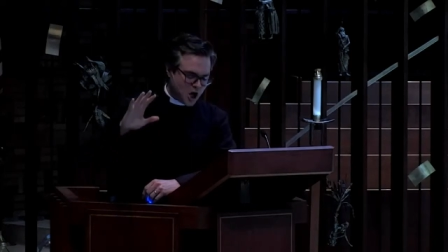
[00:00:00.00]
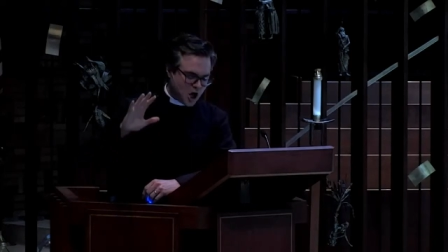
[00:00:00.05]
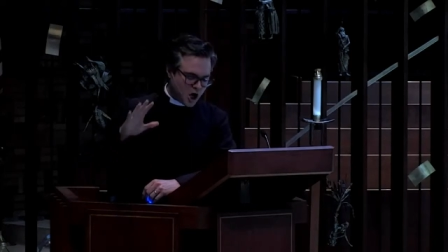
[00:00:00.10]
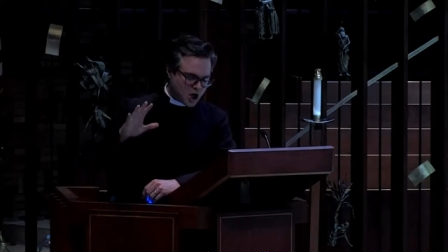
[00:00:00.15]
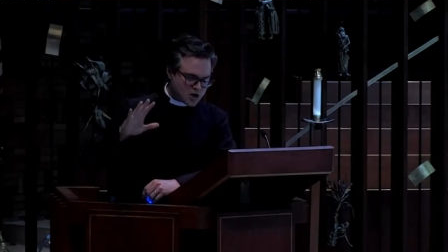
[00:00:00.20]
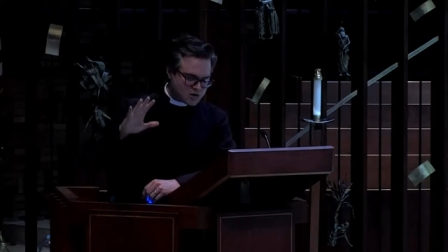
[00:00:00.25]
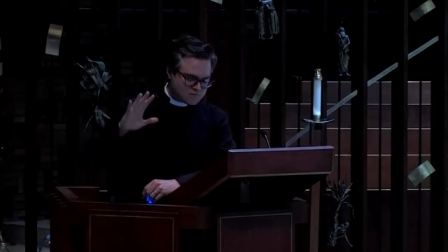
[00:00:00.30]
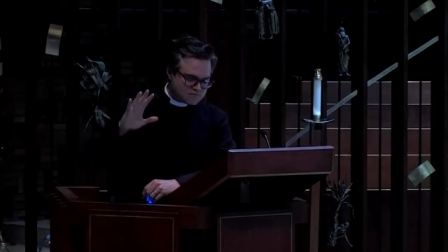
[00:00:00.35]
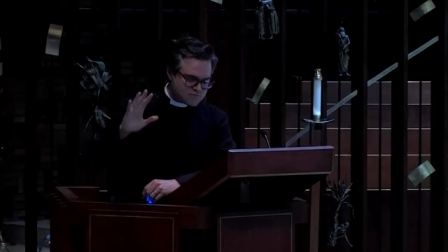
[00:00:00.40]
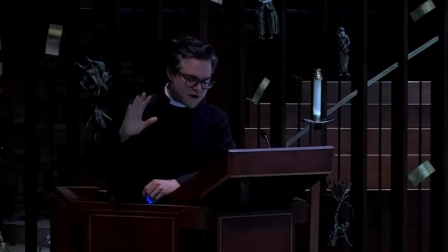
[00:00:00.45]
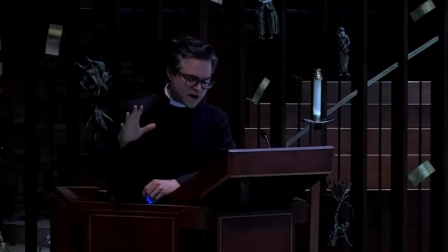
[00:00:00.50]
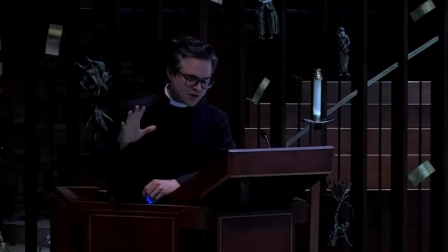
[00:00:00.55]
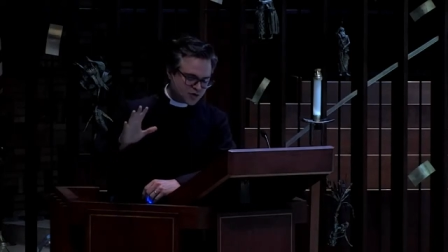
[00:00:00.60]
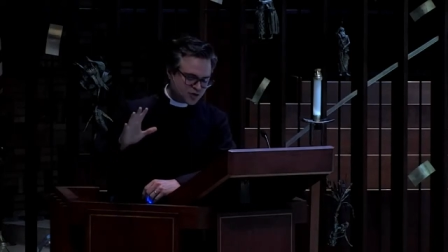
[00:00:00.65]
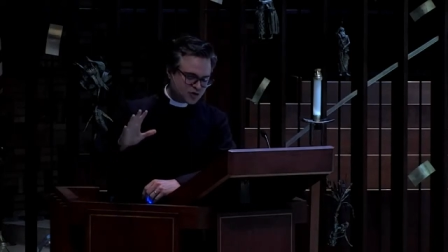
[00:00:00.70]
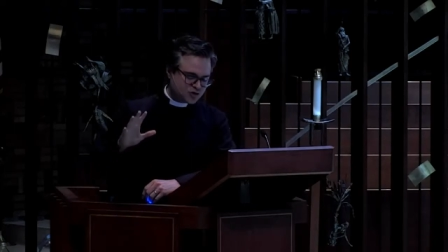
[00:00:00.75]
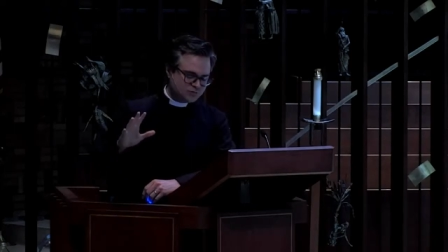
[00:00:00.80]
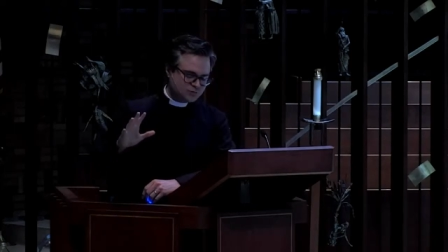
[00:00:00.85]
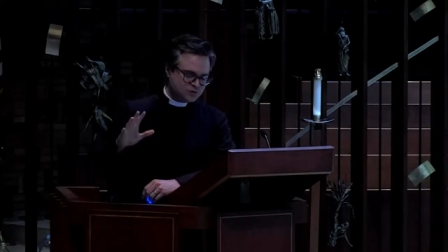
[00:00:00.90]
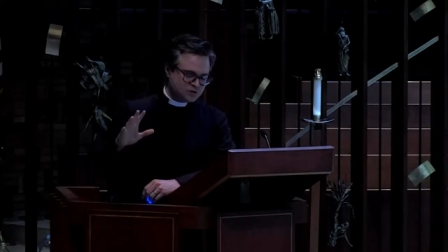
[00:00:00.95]

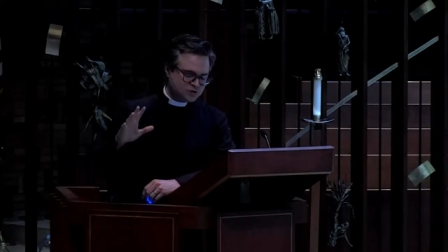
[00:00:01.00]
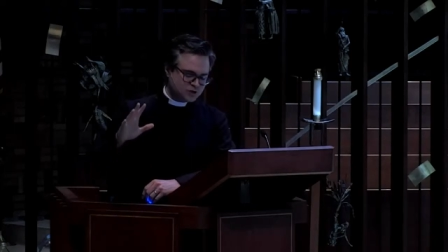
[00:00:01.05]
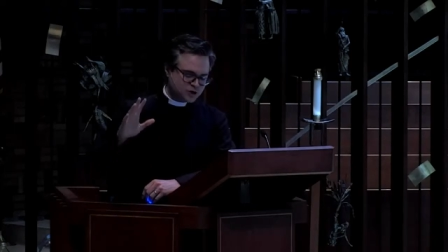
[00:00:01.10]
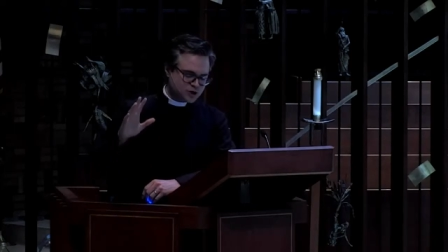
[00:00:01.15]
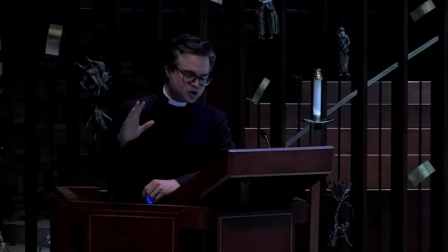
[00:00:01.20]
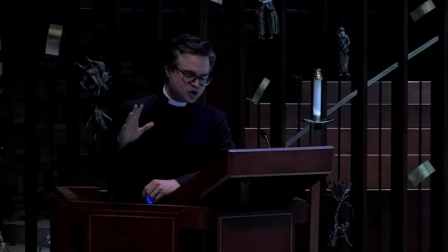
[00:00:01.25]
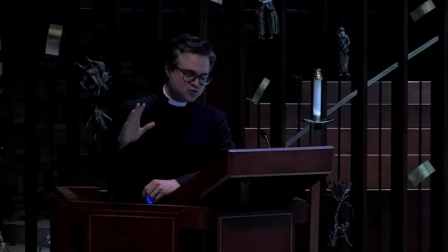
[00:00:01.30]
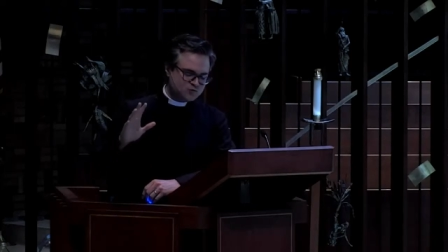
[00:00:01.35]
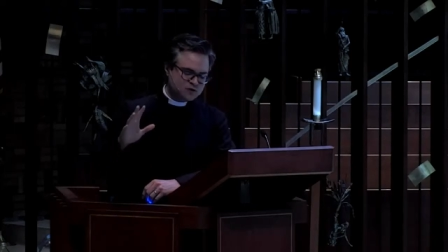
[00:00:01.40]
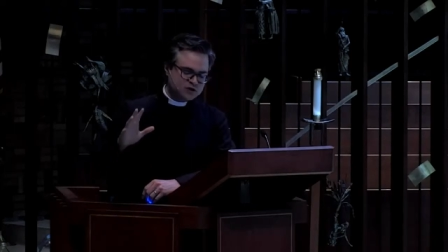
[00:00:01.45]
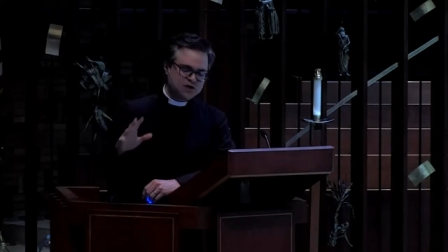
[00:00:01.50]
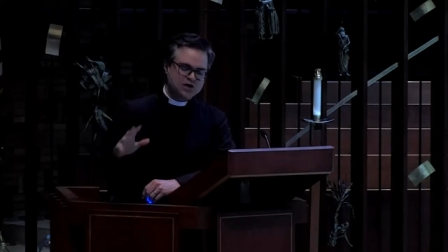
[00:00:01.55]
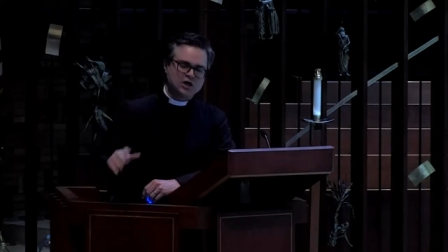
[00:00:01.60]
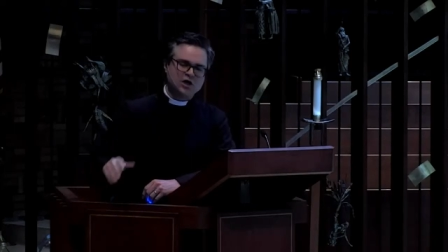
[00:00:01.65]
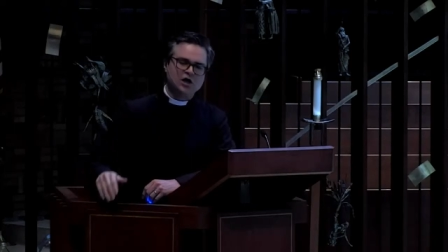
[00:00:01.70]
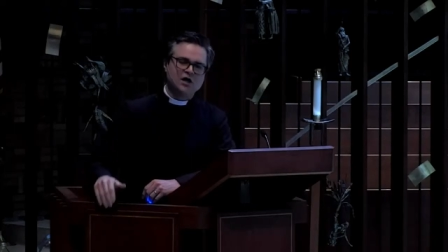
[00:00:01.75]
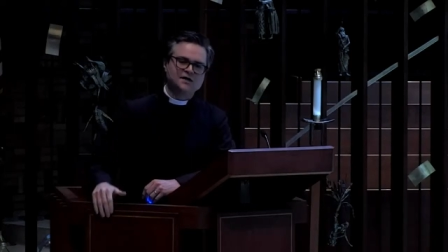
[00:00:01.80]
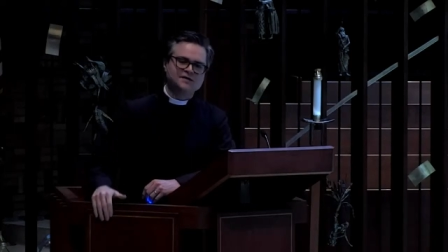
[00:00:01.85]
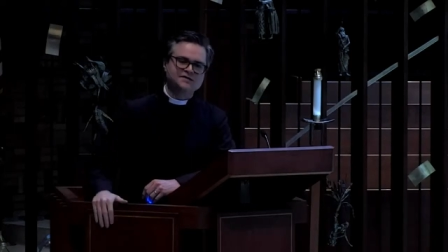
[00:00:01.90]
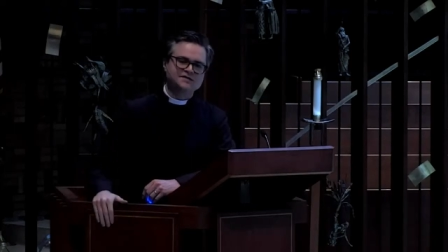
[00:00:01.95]
unmeasurable human
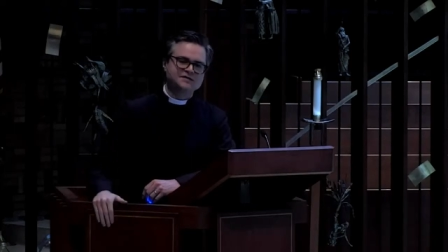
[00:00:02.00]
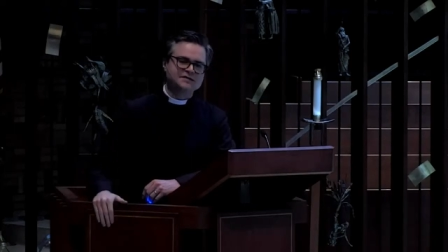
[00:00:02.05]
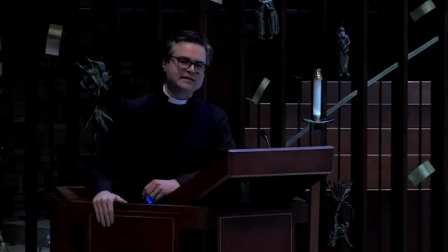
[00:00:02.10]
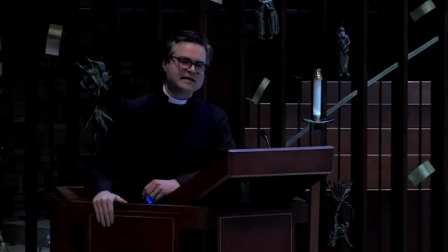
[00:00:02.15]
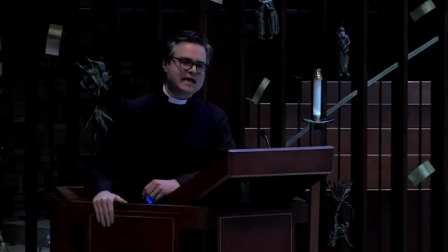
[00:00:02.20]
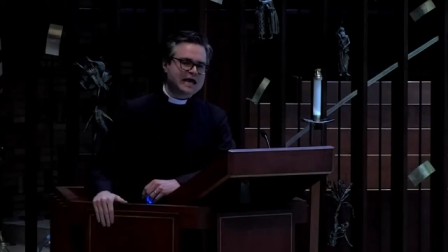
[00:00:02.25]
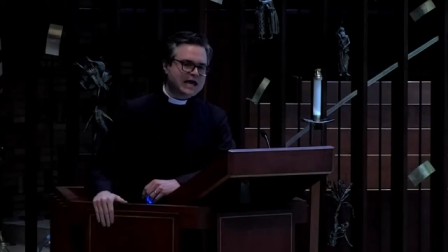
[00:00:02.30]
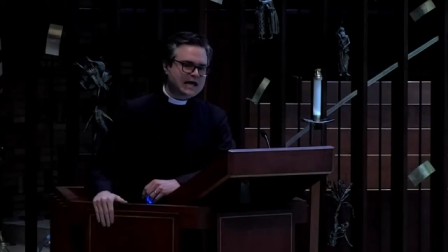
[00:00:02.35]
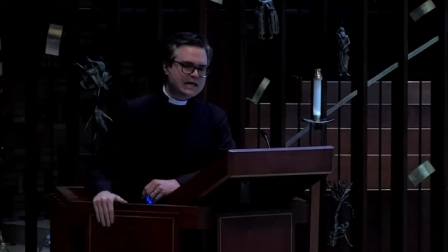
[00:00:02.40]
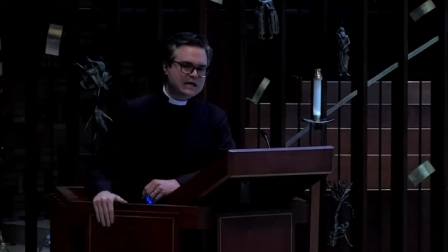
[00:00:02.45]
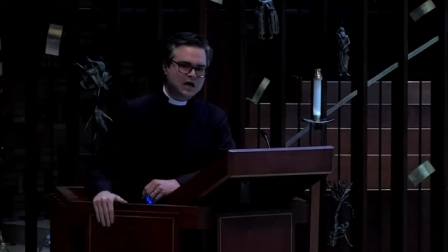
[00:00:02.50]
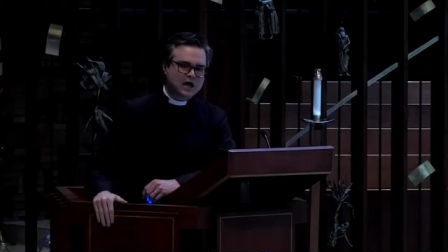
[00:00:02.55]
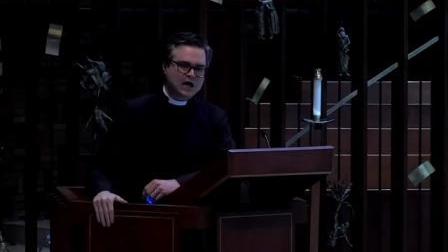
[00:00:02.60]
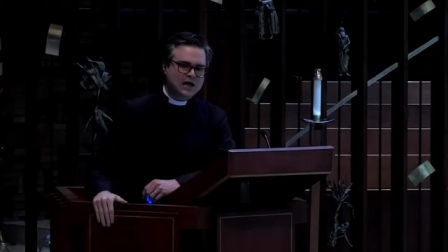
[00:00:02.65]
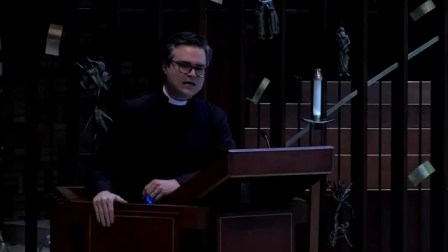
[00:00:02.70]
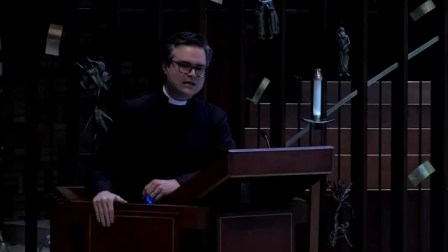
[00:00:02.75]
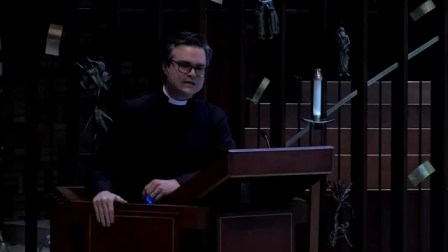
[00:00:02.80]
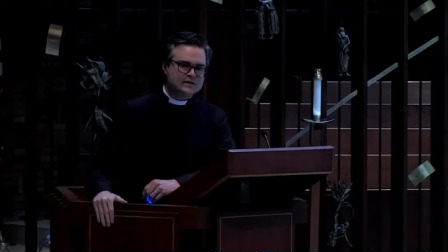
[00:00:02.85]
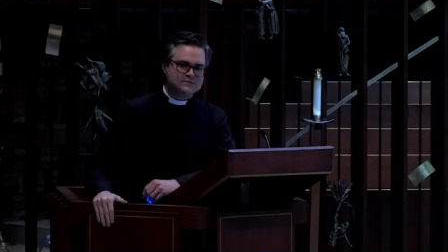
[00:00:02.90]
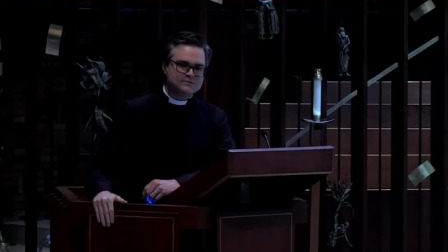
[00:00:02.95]
cost
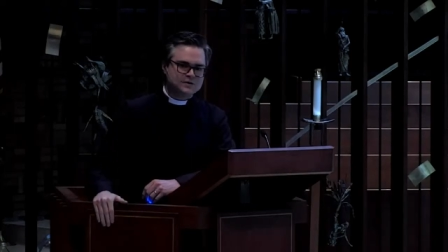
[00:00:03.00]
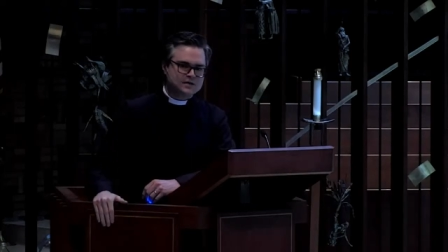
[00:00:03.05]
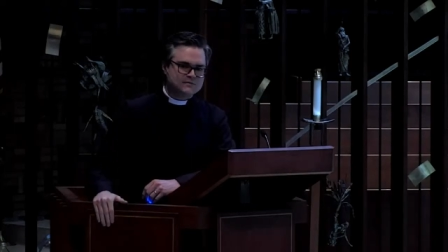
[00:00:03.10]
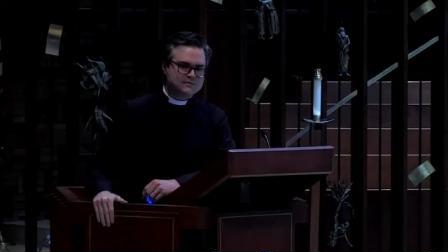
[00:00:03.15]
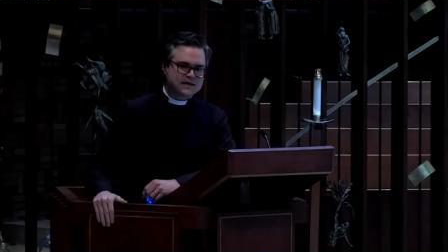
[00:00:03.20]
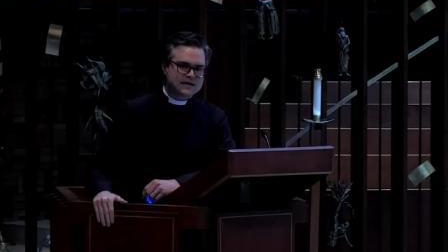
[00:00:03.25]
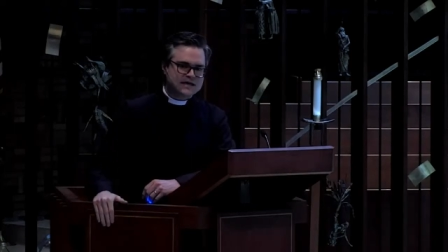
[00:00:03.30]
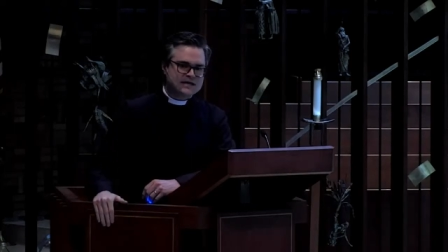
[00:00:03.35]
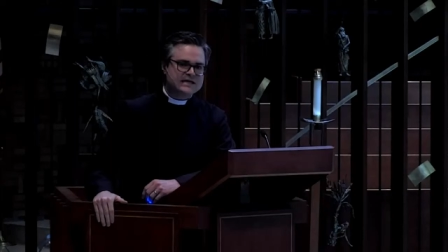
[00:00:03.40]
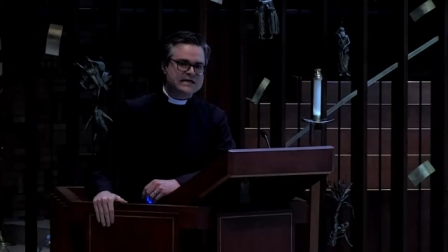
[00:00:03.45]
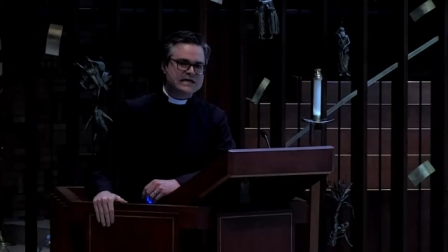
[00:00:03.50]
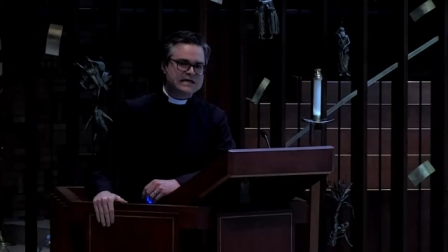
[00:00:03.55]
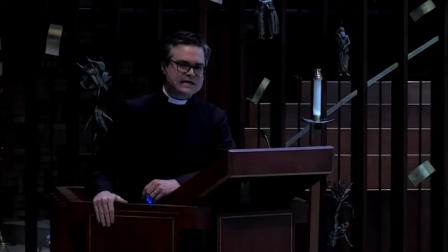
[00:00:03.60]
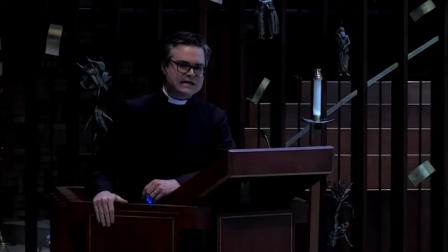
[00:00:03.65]
cannot be made